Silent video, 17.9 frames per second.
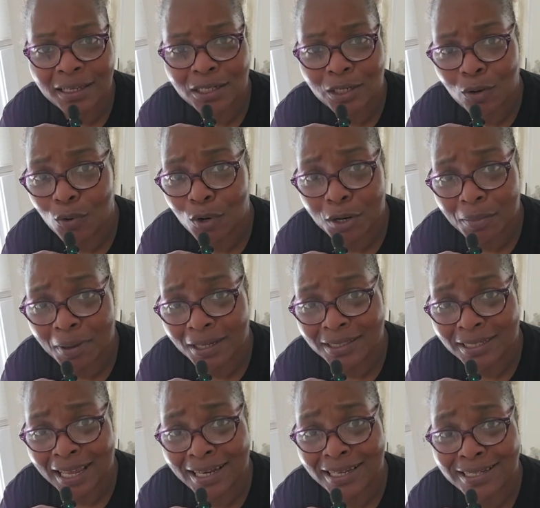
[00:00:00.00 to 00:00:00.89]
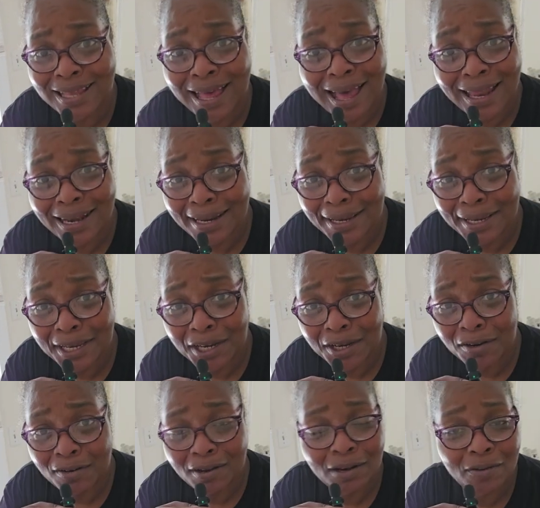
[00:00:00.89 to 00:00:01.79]
don't worry about that. It's hot in
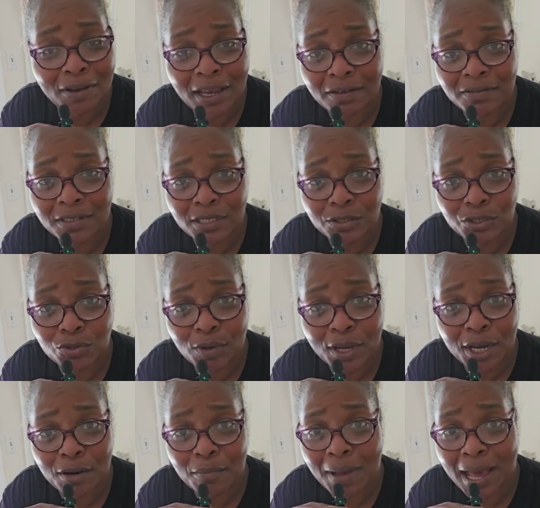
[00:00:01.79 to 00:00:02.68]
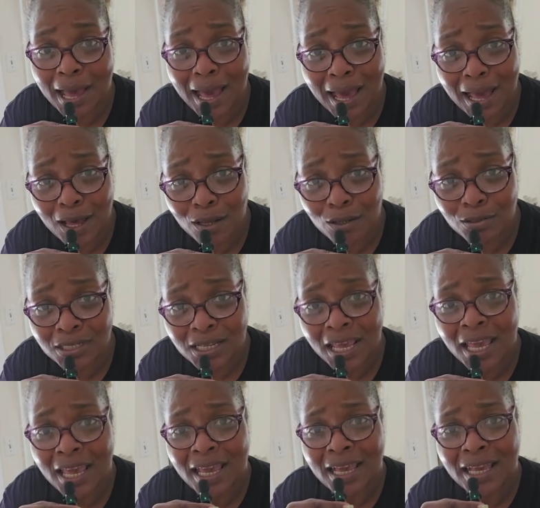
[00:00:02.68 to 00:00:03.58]
here. I don't have central air in my house.
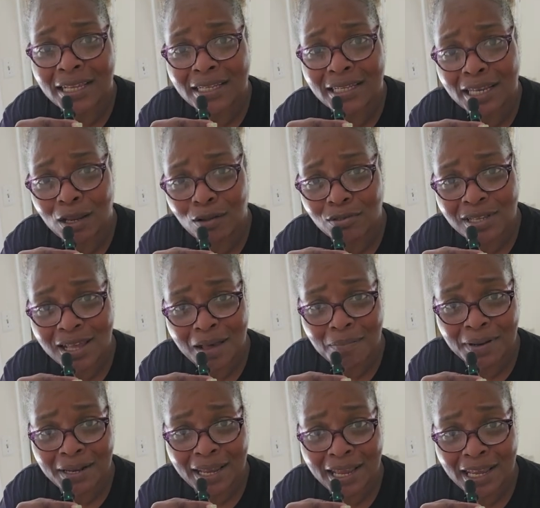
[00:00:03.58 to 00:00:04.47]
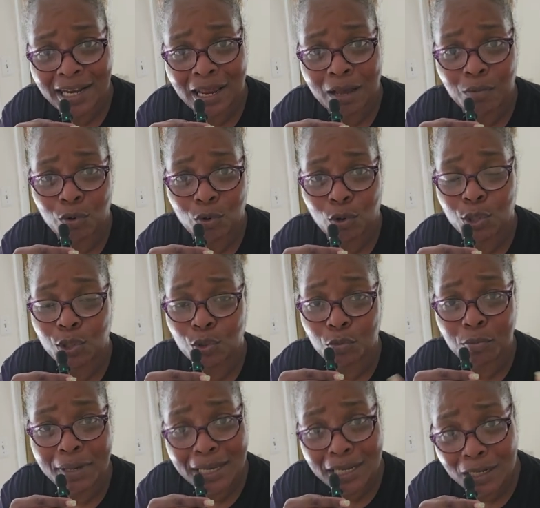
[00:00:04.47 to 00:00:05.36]
And then on top of that, I'm going
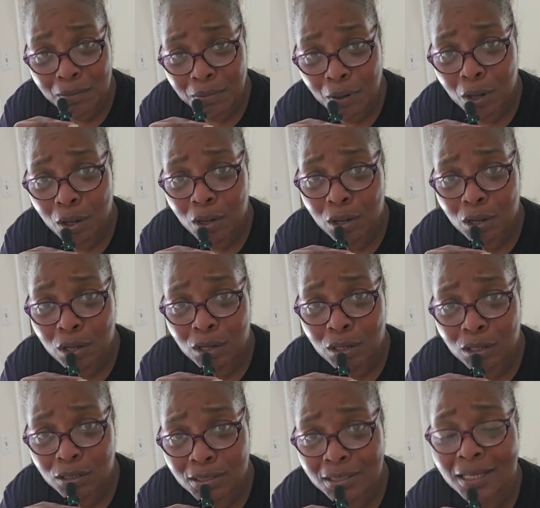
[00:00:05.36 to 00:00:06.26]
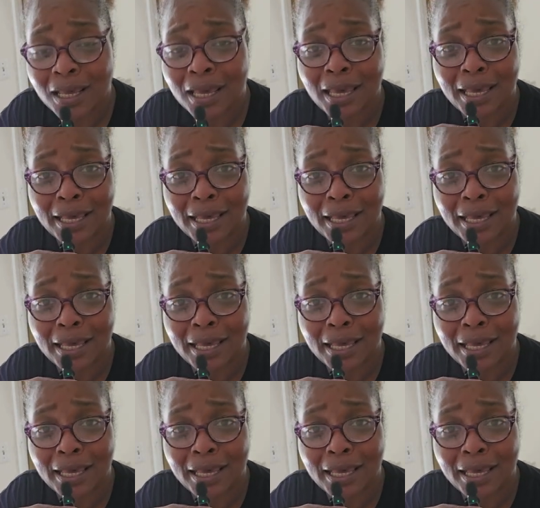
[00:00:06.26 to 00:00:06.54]
through menopause.